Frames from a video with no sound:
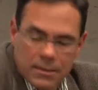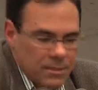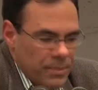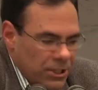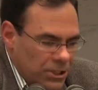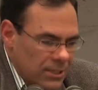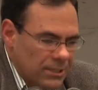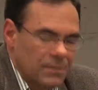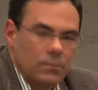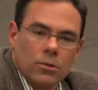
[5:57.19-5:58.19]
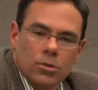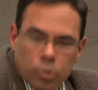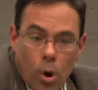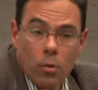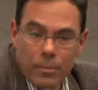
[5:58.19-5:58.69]
species,
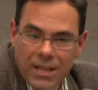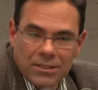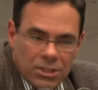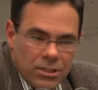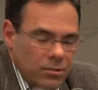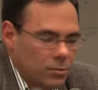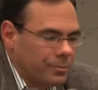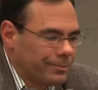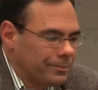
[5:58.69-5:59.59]
João Brandinho.